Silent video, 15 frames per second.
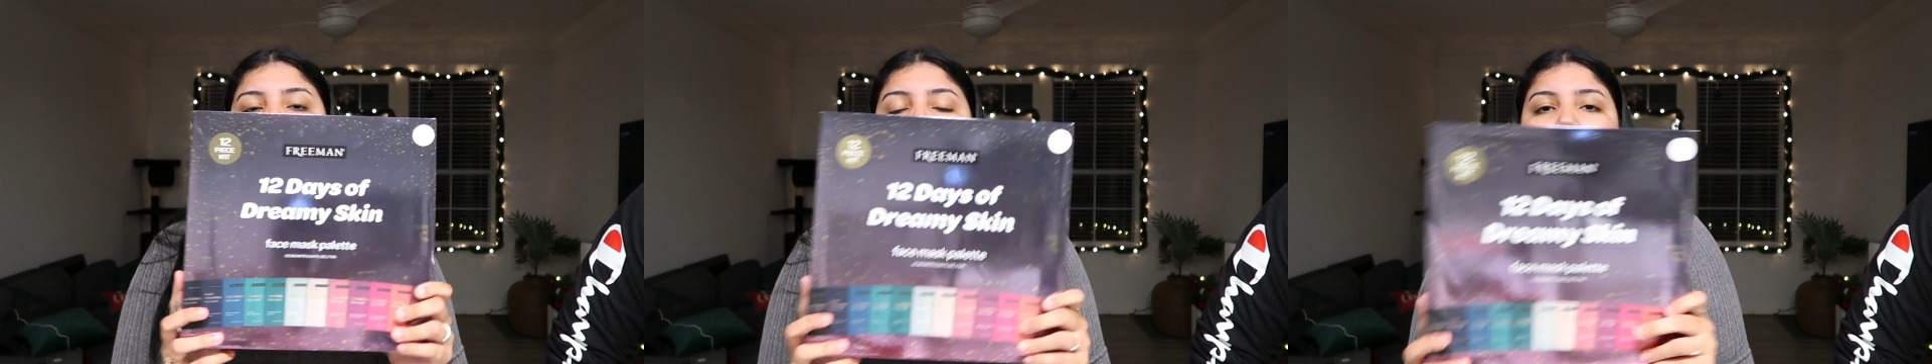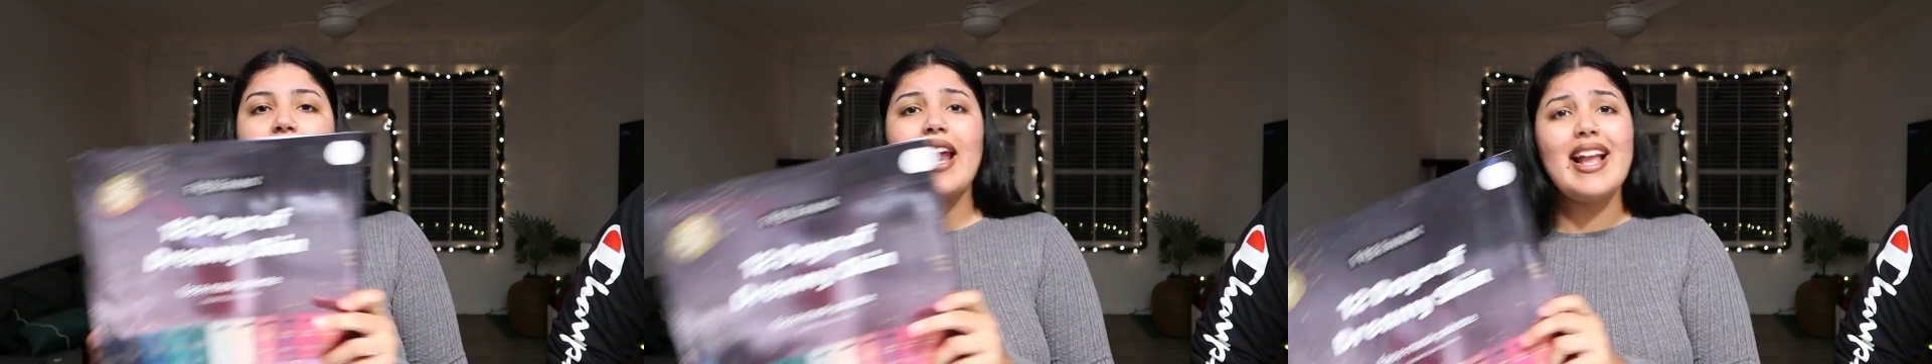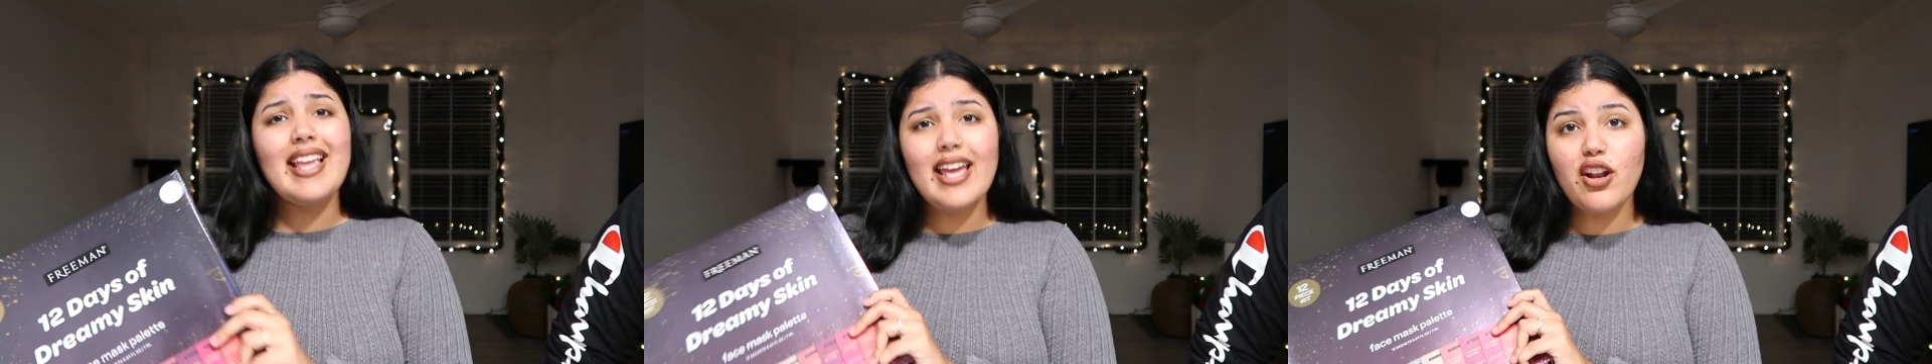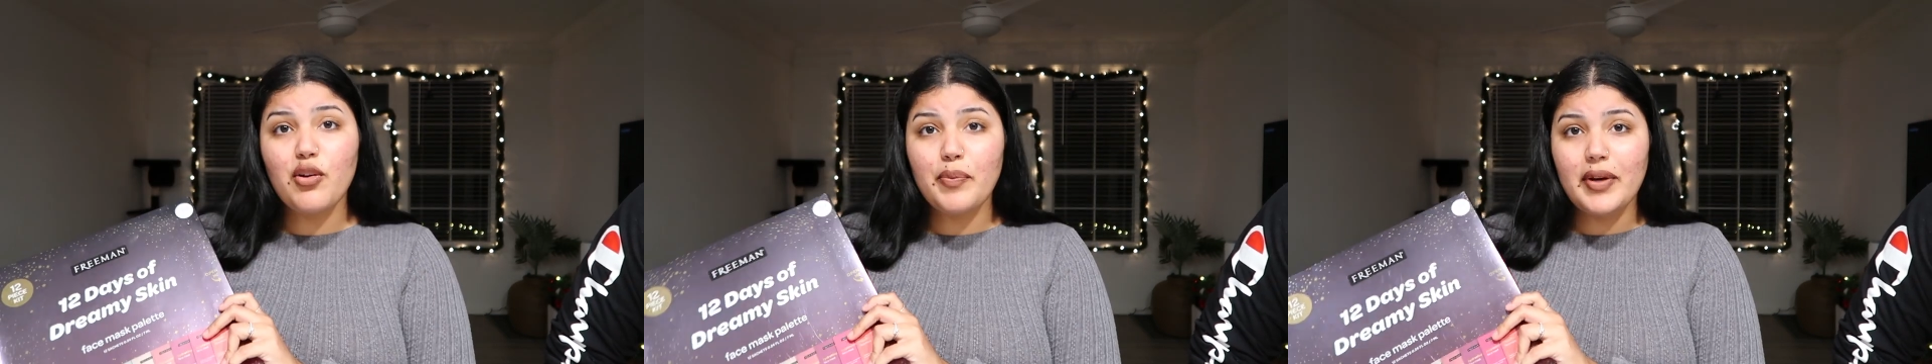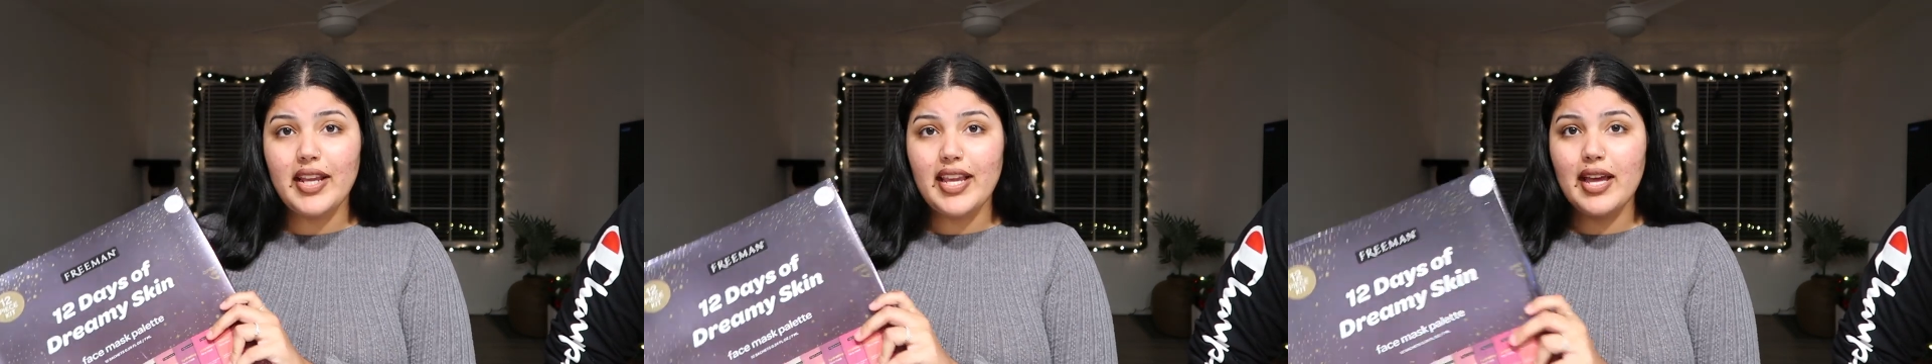But I can't
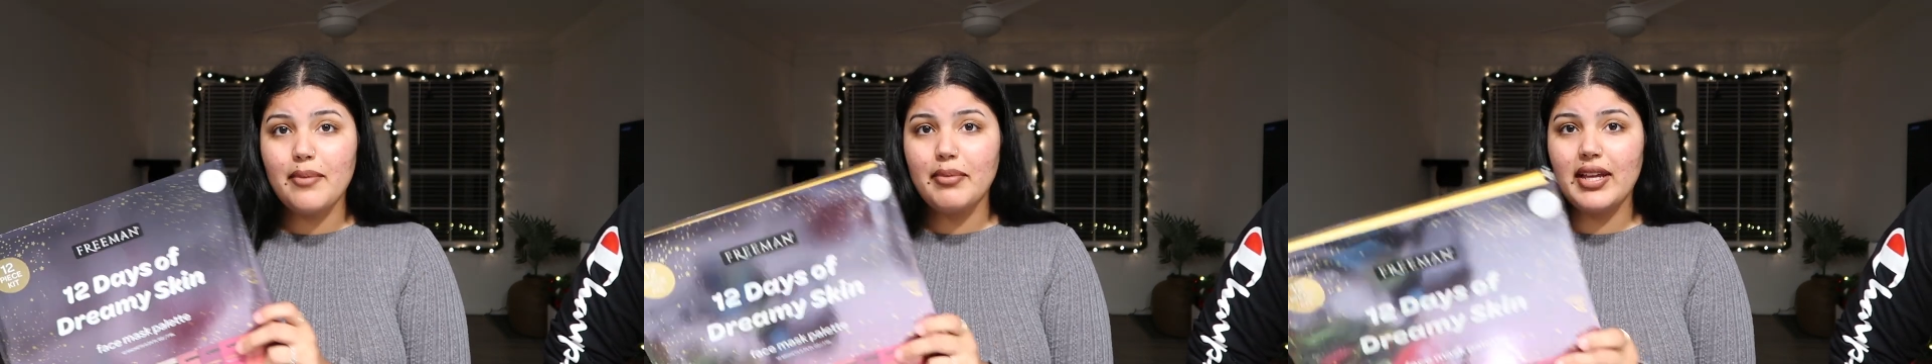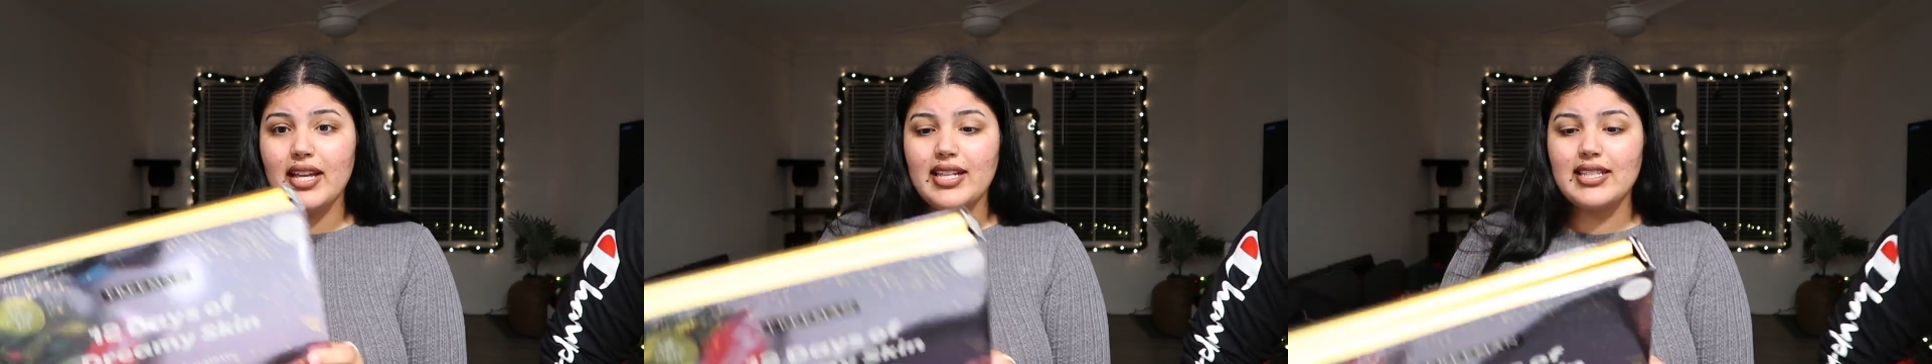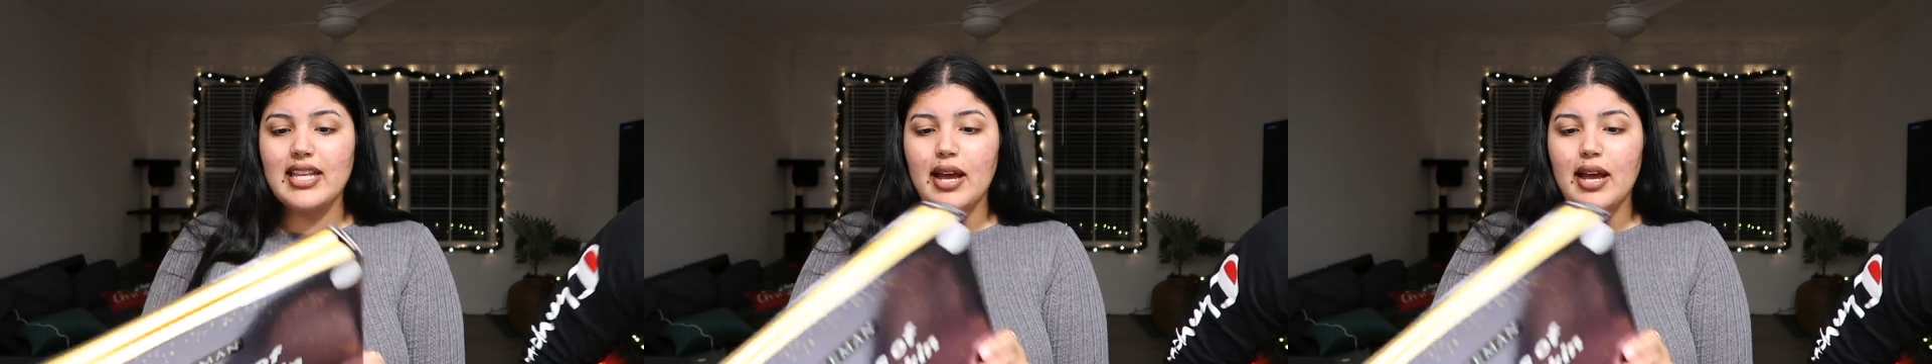open it yet because